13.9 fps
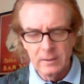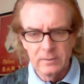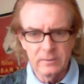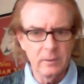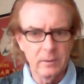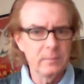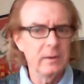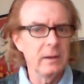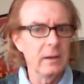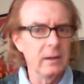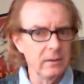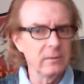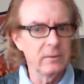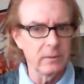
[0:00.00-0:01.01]
Something
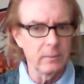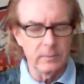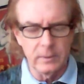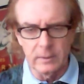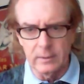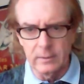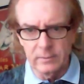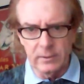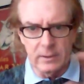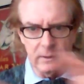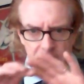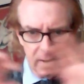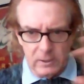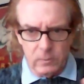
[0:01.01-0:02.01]
is something. There's like
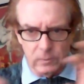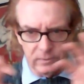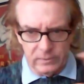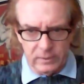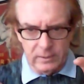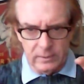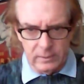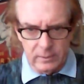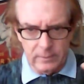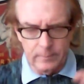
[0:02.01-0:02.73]
an equal sign there.